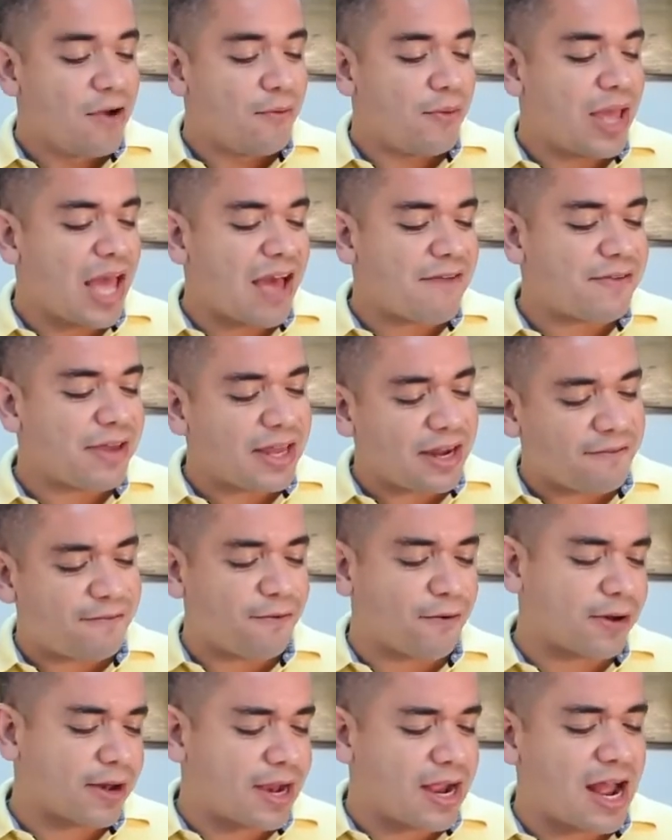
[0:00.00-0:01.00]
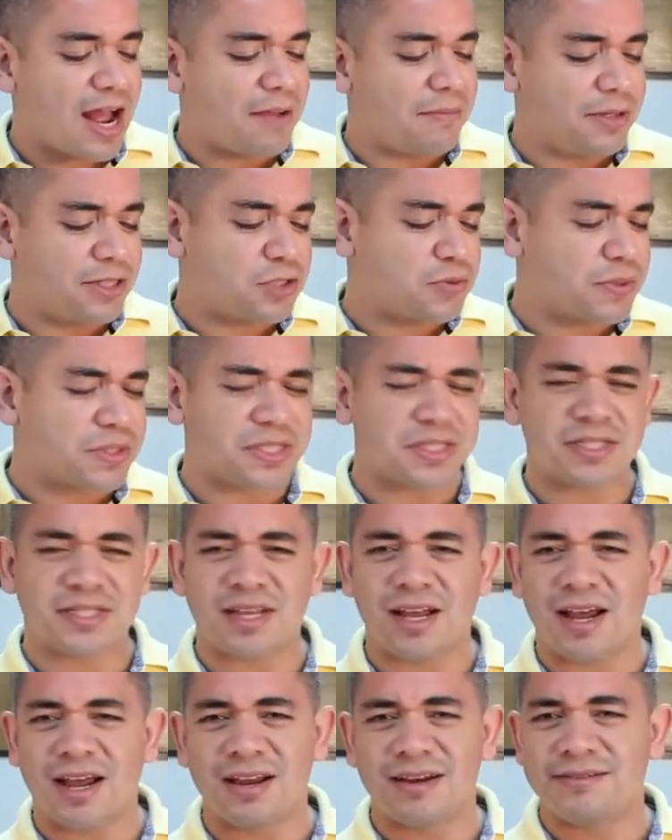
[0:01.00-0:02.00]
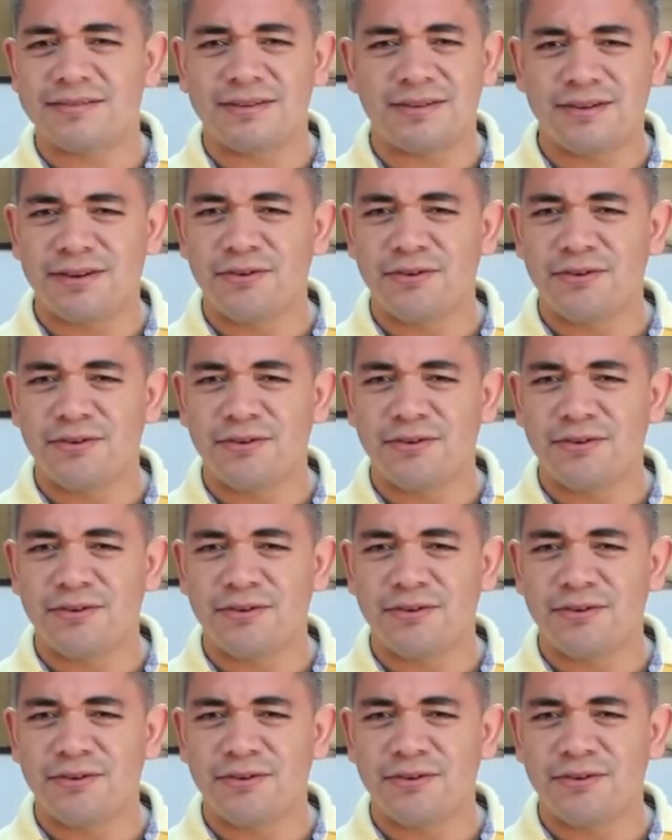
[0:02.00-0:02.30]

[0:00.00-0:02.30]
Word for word: We have eighty-four comments, which is odd.